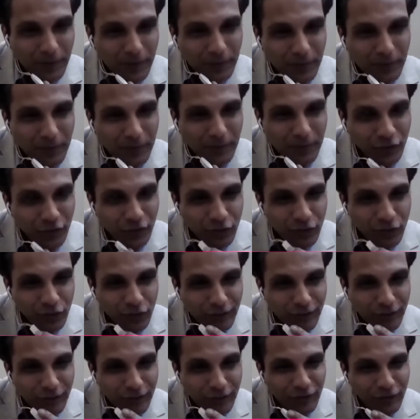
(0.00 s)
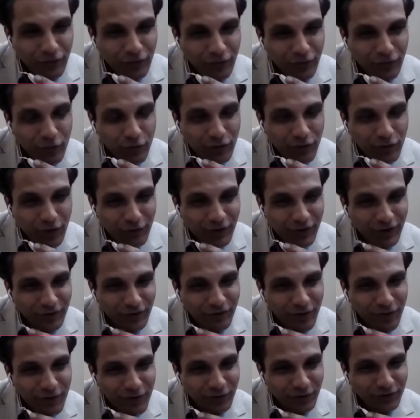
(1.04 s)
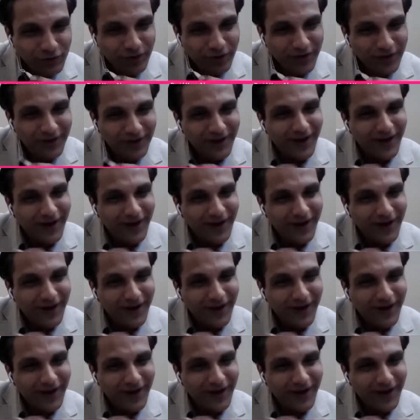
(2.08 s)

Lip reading: Mr. Jude, I'm waiting for you. We are waiting for you, sir.